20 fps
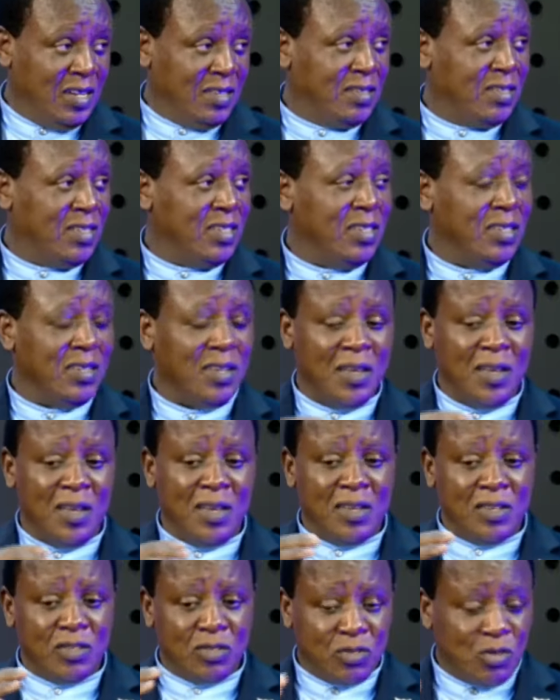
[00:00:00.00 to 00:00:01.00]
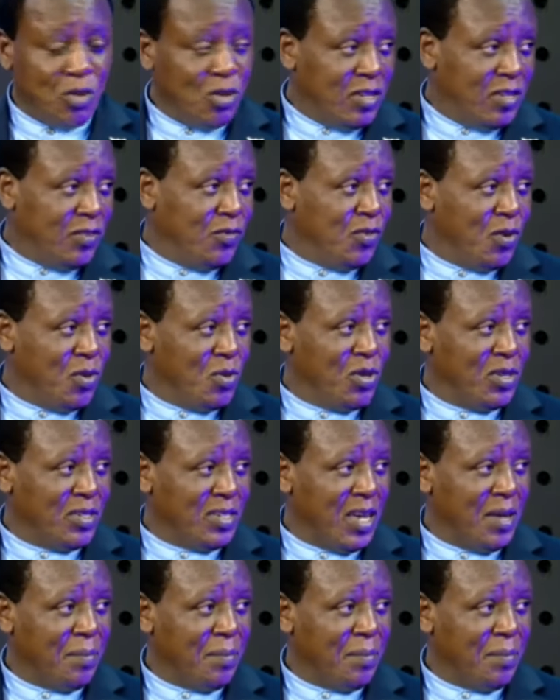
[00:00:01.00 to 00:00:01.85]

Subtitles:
and say, sorry for what